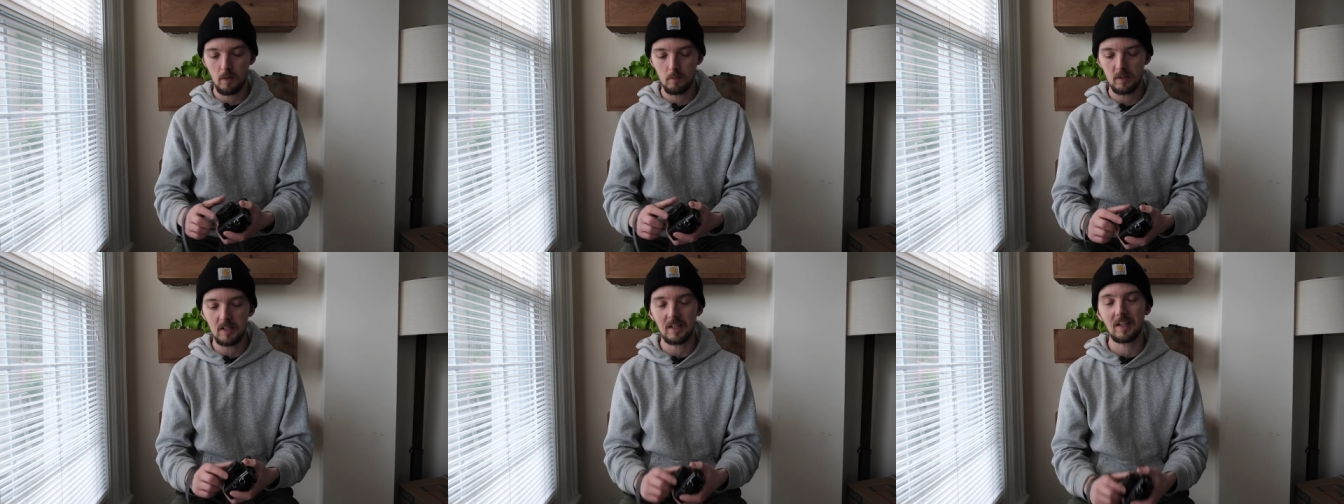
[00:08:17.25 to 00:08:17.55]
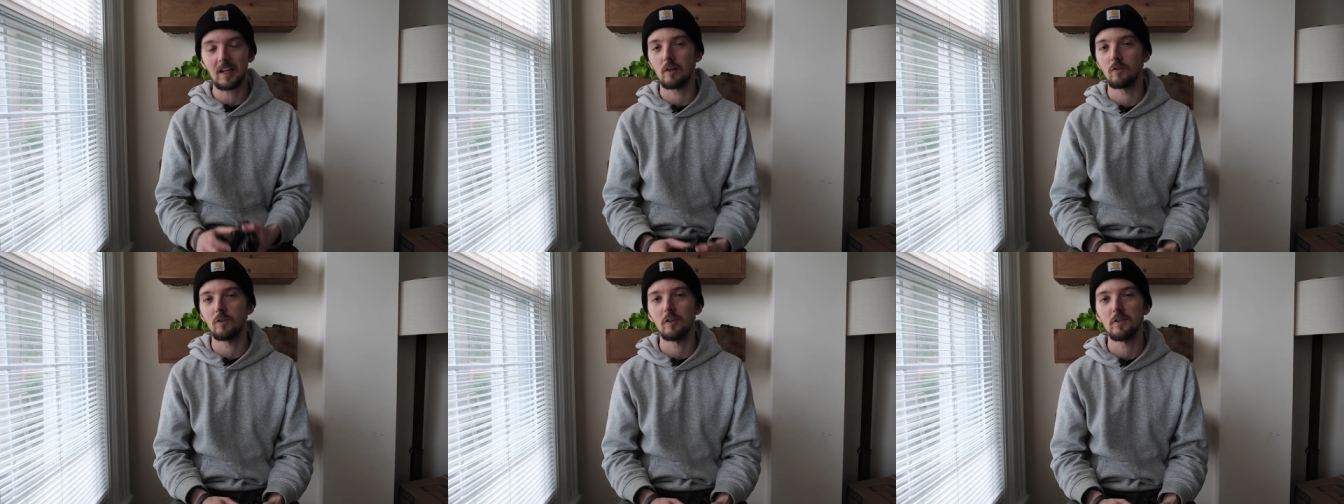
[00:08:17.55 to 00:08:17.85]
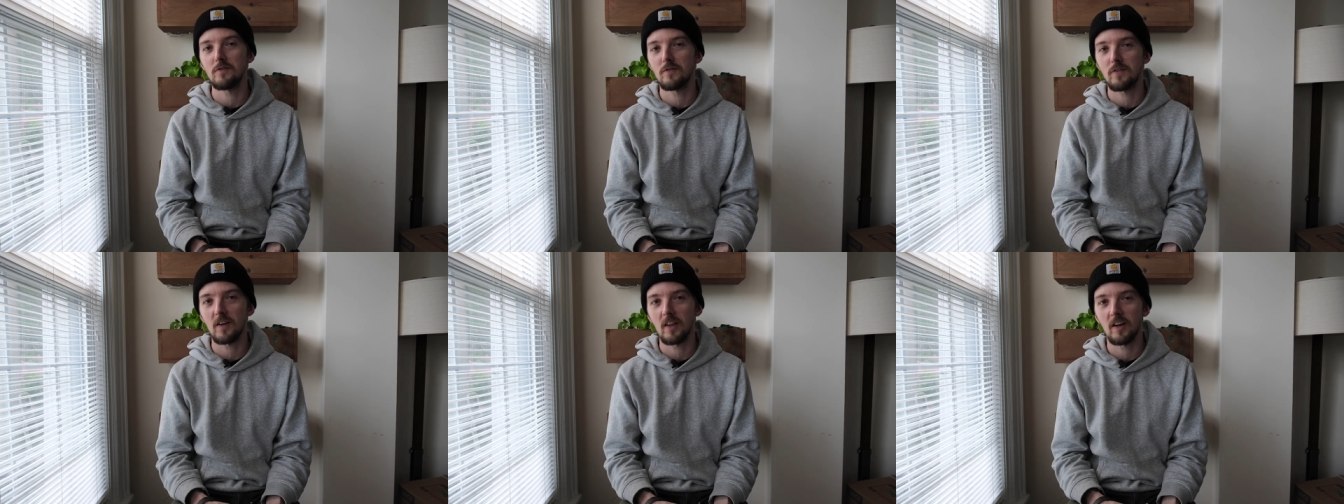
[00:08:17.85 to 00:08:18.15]
but you can't
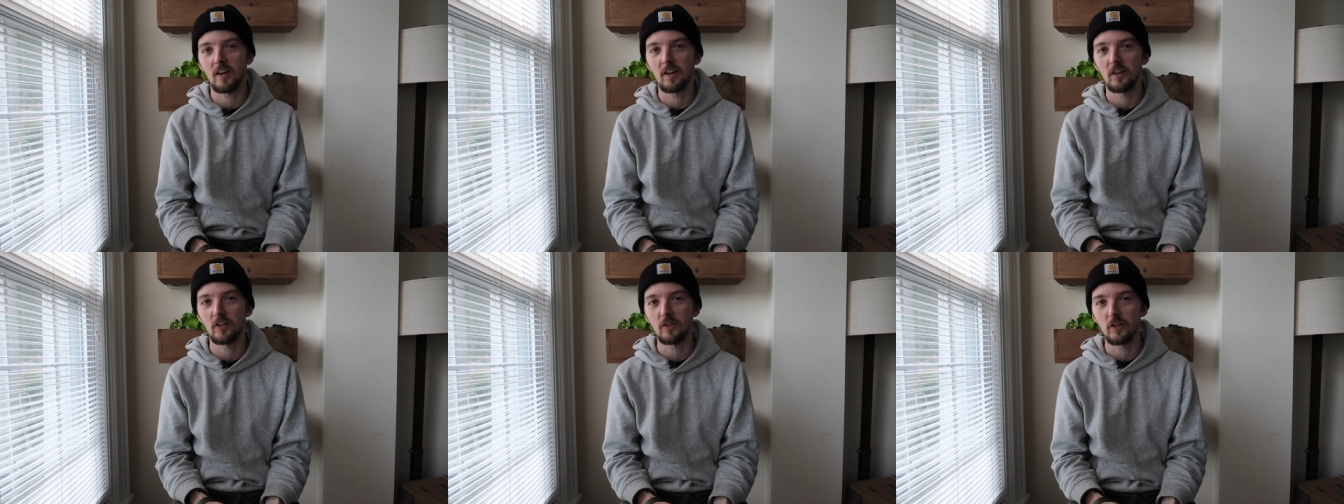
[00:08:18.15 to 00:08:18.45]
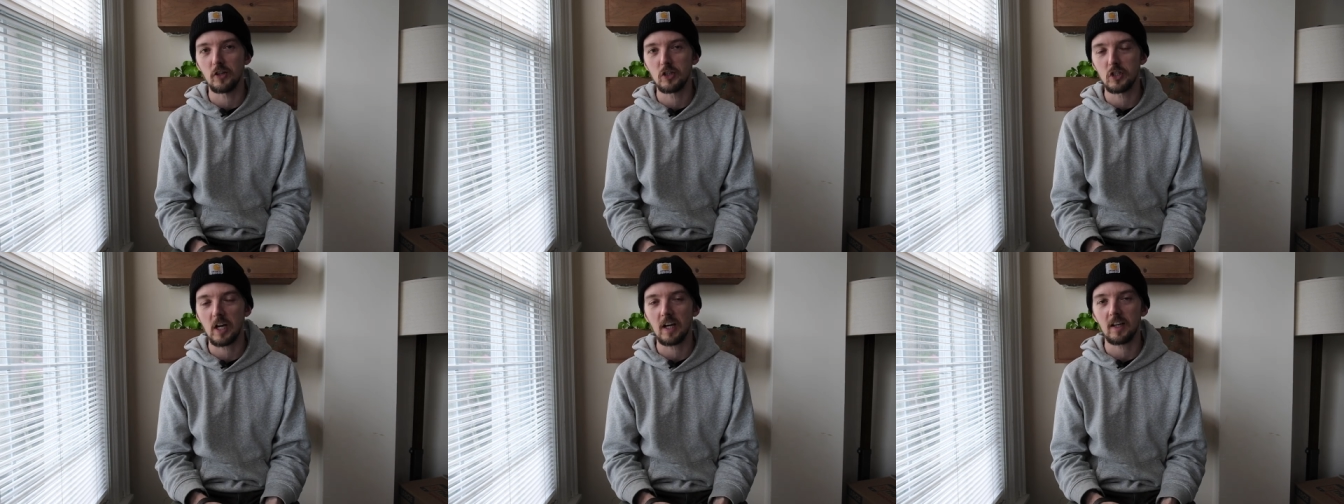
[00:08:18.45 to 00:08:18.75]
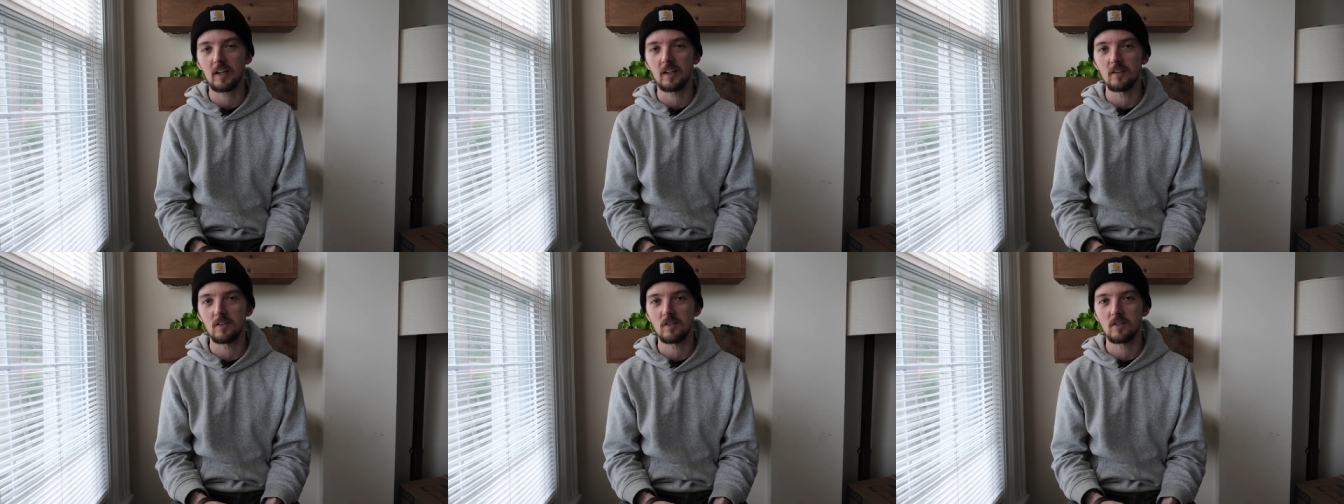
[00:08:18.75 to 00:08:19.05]
really fit that under a
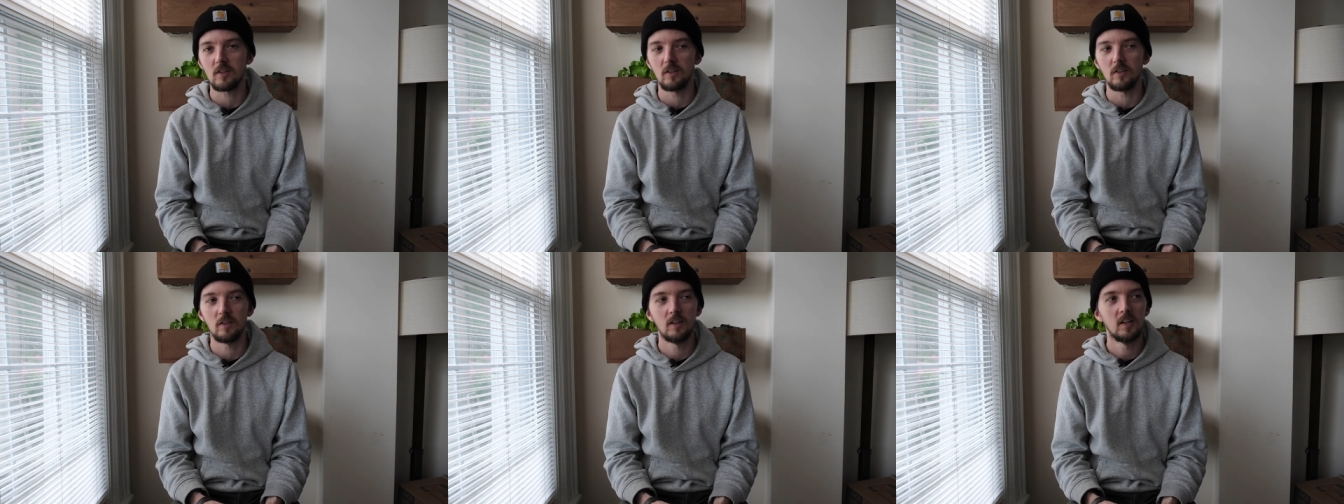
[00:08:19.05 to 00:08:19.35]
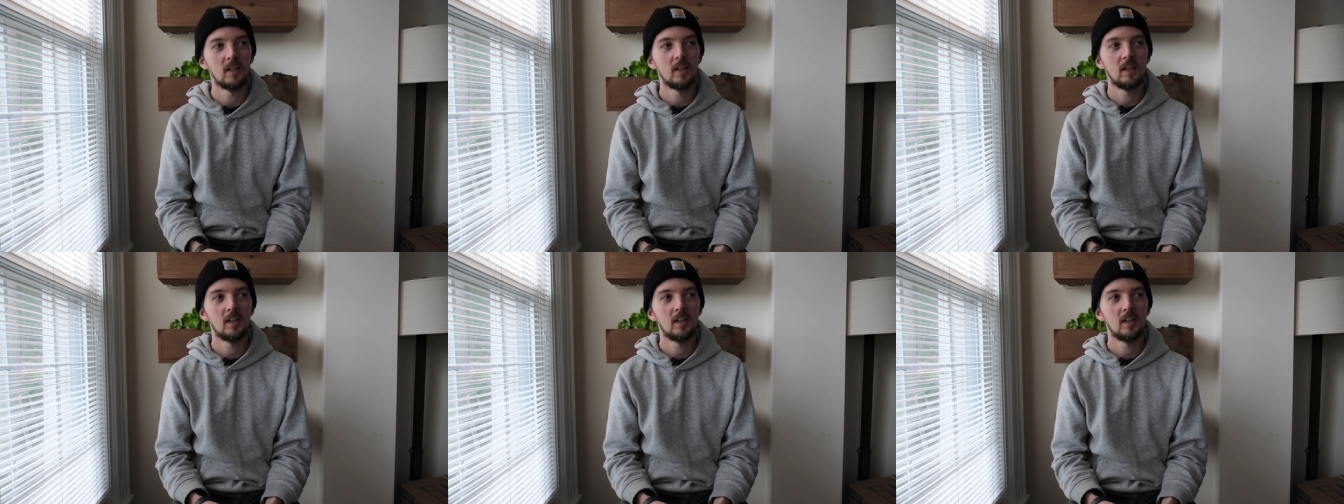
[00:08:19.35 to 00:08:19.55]
jacket, so